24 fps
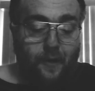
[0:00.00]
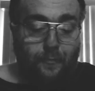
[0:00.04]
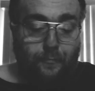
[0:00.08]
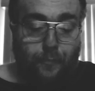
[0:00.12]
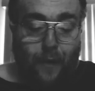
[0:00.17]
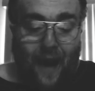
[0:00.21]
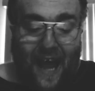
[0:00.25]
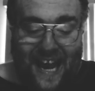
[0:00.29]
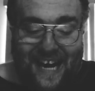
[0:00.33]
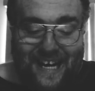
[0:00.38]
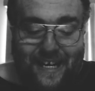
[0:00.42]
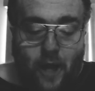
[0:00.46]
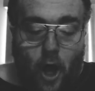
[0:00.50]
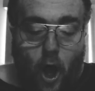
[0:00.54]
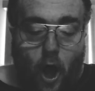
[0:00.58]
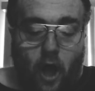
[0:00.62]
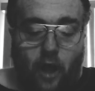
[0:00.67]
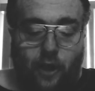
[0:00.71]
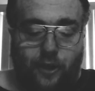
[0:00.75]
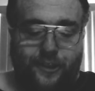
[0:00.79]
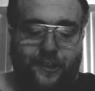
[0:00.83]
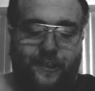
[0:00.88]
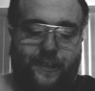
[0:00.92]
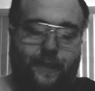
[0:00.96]
Byron
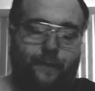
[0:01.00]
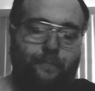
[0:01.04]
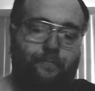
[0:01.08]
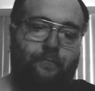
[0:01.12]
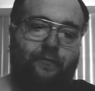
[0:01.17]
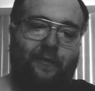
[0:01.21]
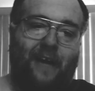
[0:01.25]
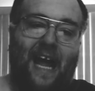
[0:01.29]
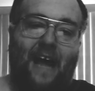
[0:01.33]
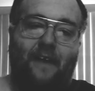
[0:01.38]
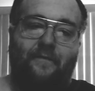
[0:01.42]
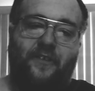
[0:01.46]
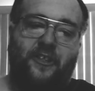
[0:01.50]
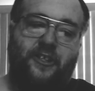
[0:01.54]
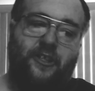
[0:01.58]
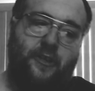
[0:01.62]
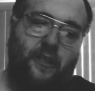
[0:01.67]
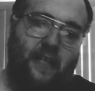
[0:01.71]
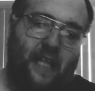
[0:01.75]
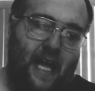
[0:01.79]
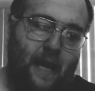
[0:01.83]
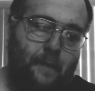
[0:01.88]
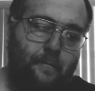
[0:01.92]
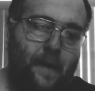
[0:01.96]
Olson,
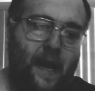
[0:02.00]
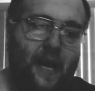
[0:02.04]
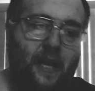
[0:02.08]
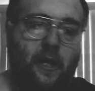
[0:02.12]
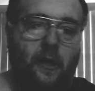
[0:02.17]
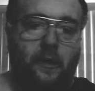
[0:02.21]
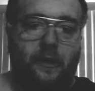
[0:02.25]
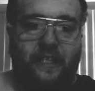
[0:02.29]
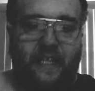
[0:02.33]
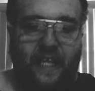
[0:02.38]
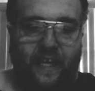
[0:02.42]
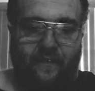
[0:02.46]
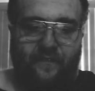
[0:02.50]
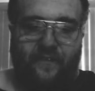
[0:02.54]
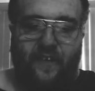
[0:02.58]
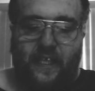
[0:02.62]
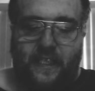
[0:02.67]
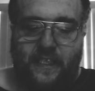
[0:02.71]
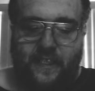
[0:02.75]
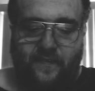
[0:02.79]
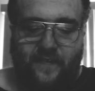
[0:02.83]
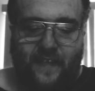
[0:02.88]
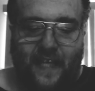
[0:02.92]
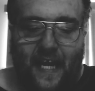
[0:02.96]
Providence linebacker,
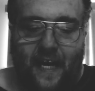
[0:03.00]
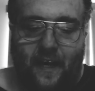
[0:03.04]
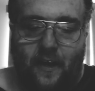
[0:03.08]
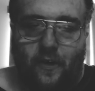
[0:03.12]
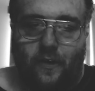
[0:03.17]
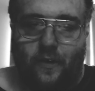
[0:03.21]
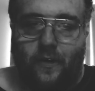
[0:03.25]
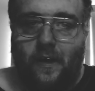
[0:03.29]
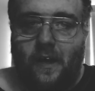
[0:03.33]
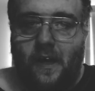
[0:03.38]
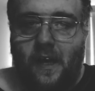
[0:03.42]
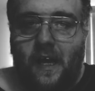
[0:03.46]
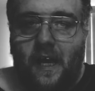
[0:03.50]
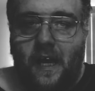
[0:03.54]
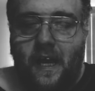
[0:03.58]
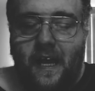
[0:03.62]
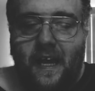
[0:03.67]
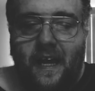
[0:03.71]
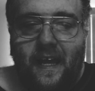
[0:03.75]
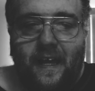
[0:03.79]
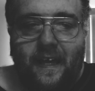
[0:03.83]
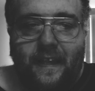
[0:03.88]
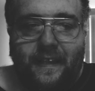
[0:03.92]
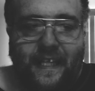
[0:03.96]
defensive tackle.
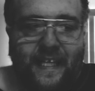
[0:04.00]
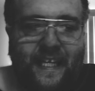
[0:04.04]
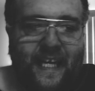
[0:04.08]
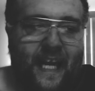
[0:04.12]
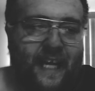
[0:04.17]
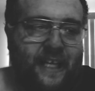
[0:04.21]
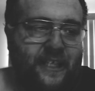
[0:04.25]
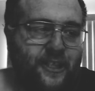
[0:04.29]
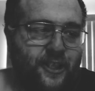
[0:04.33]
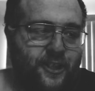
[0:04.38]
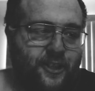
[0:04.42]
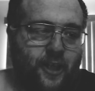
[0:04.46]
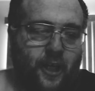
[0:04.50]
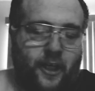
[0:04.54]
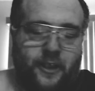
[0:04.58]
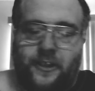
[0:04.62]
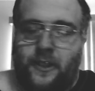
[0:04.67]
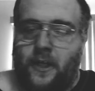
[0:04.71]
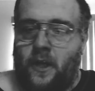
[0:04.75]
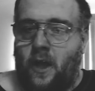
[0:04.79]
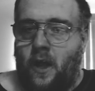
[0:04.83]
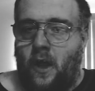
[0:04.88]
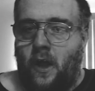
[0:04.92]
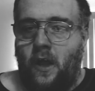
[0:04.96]
The kid just does
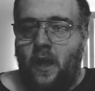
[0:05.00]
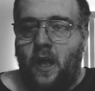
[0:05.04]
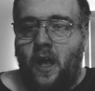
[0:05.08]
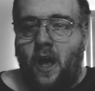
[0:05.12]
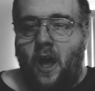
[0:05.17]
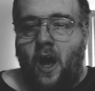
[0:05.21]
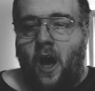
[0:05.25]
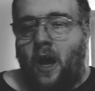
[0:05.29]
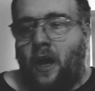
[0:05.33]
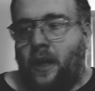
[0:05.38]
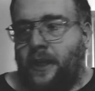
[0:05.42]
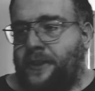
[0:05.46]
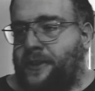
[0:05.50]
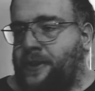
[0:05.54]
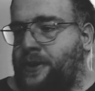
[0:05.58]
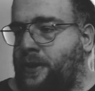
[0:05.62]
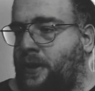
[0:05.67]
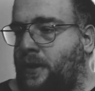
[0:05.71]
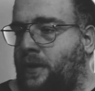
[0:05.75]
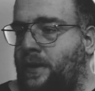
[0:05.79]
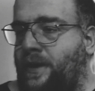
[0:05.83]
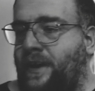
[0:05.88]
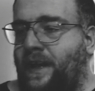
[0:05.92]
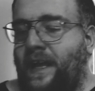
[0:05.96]
it all.
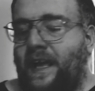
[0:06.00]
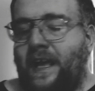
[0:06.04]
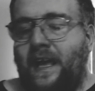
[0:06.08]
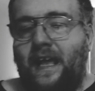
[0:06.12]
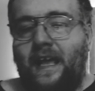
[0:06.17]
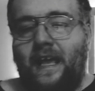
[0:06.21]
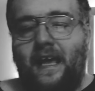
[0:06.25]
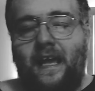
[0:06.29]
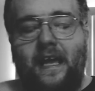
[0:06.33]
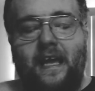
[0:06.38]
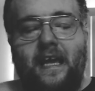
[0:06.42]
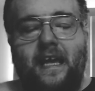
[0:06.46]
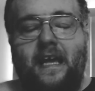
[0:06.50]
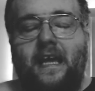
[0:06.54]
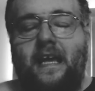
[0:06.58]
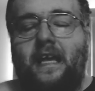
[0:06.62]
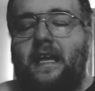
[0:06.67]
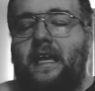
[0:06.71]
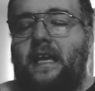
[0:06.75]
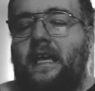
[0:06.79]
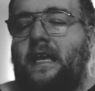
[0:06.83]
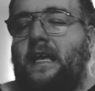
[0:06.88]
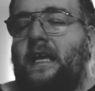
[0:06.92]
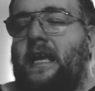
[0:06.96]
Hustle,
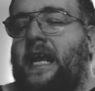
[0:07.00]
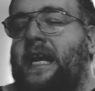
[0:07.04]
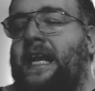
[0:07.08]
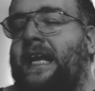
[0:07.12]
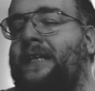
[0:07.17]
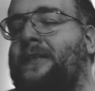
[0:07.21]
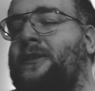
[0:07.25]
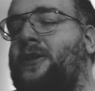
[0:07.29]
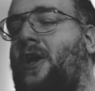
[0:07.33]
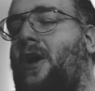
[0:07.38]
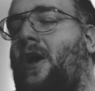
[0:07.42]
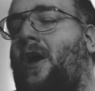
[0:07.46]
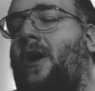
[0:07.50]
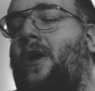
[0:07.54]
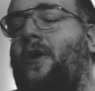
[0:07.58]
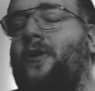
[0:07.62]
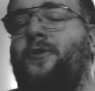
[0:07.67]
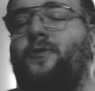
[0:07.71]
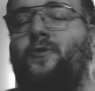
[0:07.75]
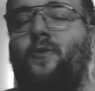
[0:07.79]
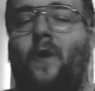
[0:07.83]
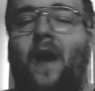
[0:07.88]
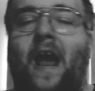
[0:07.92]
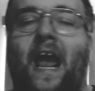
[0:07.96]
and that's all
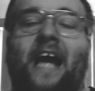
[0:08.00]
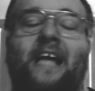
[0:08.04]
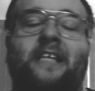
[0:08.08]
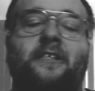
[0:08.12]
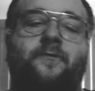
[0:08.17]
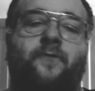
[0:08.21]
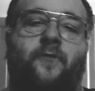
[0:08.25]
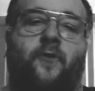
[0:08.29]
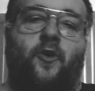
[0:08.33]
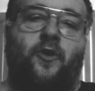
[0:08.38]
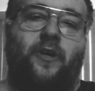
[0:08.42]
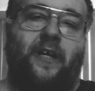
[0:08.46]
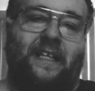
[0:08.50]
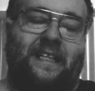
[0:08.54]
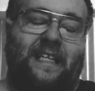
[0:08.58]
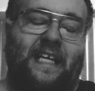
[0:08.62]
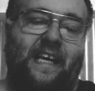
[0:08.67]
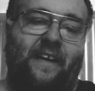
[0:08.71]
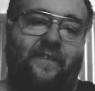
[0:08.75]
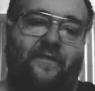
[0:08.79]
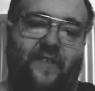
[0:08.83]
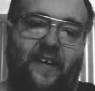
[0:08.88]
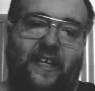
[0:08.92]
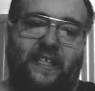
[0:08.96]
you ask for in a
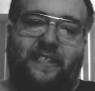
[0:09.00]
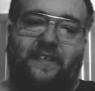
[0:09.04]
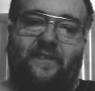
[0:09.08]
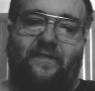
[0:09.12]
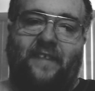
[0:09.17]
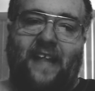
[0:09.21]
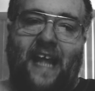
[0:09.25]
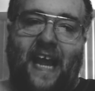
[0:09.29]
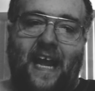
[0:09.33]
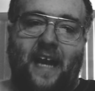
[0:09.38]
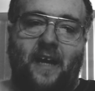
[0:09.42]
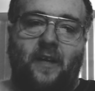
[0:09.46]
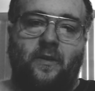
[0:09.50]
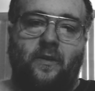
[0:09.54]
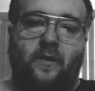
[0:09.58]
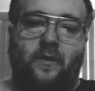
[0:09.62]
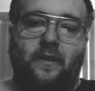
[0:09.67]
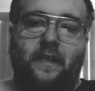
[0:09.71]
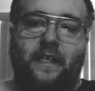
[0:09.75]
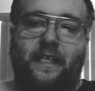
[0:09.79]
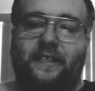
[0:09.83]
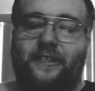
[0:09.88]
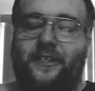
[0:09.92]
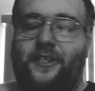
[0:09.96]
defensive
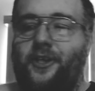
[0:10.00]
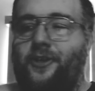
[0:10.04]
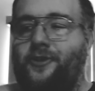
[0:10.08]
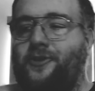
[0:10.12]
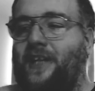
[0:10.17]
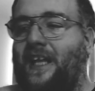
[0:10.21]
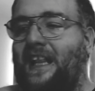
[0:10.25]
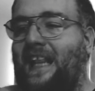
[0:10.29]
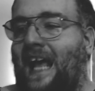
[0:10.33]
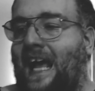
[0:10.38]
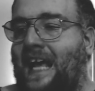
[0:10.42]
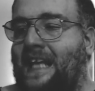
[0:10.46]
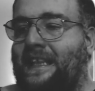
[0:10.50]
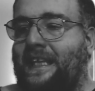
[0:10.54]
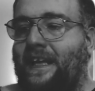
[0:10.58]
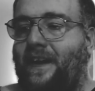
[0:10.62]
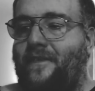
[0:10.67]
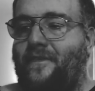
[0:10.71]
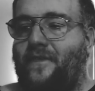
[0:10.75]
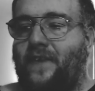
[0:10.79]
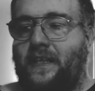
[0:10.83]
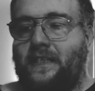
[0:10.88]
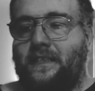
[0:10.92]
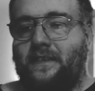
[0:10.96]
tackle is there's a lot of
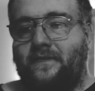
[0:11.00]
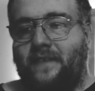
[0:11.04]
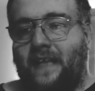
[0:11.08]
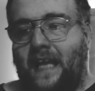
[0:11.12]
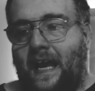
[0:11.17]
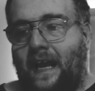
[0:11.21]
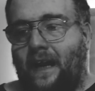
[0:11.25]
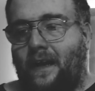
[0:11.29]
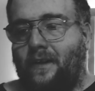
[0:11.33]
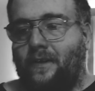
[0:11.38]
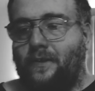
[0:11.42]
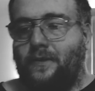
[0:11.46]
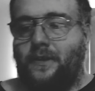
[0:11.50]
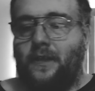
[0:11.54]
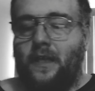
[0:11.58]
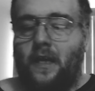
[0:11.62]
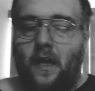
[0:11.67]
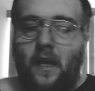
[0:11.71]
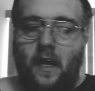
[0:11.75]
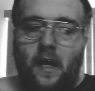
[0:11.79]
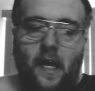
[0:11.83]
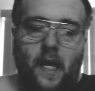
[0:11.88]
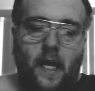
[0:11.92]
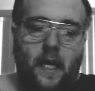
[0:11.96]
defensive tackles.
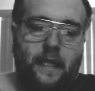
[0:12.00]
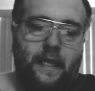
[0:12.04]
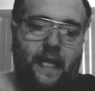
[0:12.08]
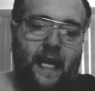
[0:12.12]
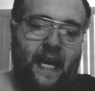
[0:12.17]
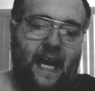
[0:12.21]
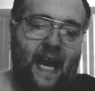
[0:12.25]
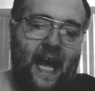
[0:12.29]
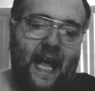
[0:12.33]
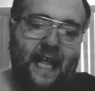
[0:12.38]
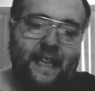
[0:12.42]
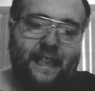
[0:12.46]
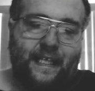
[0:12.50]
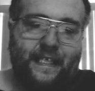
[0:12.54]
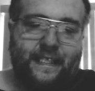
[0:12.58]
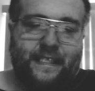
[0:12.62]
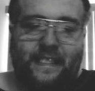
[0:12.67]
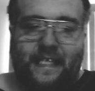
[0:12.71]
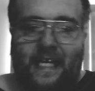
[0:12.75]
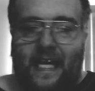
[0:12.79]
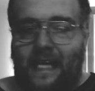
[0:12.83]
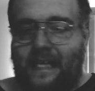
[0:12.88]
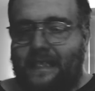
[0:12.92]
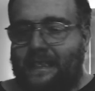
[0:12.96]
They got the
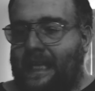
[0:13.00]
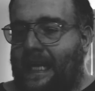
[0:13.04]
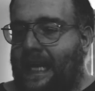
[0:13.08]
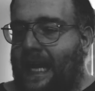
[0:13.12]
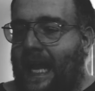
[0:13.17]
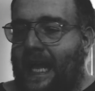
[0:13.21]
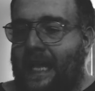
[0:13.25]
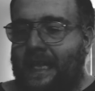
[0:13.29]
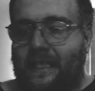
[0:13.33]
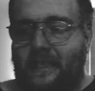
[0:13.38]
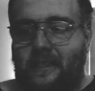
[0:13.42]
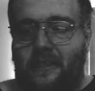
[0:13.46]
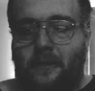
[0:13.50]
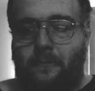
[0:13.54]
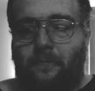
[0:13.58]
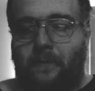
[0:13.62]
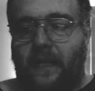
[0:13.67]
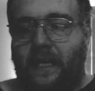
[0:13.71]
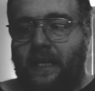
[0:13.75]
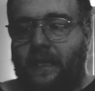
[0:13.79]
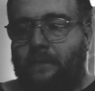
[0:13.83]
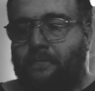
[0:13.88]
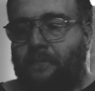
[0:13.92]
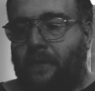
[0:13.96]
size, they got the
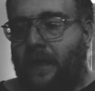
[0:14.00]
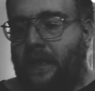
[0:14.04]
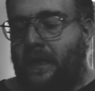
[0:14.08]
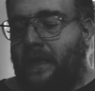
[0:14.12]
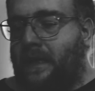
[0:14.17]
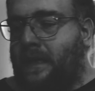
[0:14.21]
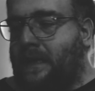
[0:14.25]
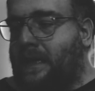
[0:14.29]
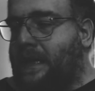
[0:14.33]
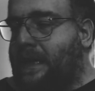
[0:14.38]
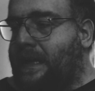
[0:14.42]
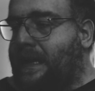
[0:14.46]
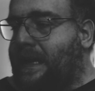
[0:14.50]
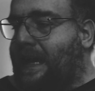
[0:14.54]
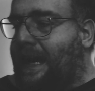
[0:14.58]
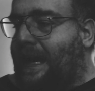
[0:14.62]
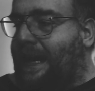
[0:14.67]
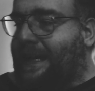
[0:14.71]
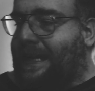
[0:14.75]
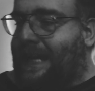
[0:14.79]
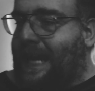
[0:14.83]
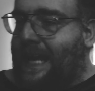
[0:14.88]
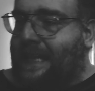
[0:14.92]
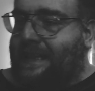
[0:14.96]
speed, but
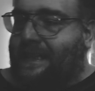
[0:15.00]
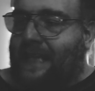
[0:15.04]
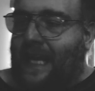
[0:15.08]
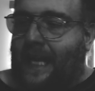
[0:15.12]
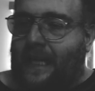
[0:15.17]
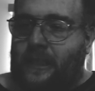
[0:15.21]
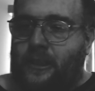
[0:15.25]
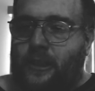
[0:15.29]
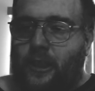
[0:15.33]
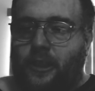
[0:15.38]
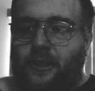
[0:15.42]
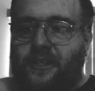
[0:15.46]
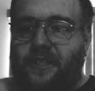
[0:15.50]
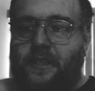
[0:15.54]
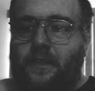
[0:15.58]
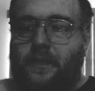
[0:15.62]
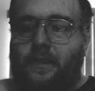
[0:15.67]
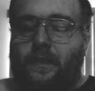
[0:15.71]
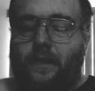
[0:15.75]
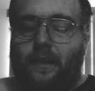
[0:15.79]
again, they just